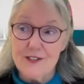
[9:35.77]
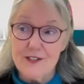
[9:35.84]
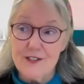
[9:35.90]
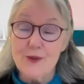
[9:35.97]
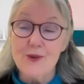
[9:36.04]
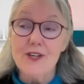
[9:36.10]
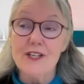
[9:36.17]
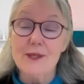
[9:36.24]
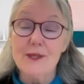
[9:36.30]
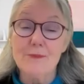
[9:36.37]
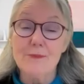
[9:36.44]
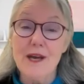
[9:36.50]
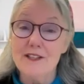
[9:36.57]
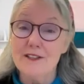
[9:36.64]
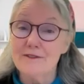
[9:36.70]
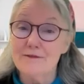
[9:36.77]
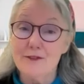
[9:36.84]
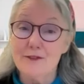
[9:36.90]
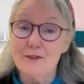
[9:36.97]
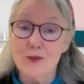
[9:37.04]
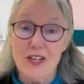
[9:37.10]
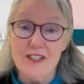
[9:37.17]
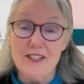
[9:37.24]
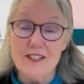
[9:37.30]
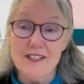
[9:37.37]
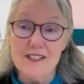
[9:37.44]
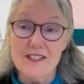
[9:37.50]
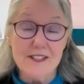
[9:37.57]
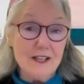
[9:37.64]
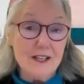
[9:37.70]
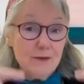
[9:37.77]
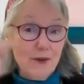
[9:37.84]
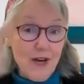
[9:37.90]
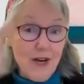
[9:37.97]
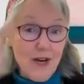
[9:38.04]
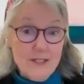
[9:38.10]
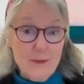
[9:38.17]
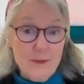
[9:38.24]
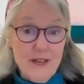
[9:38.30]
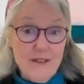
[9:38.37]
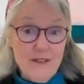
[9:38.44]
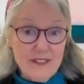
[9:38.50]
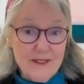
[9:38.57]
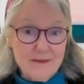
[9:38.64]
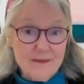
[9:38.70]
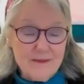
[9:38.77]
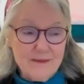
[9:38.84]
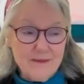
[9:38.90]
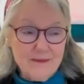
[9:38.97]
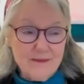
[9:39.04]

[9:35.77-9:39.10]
story and pattern for what it is and rise above it.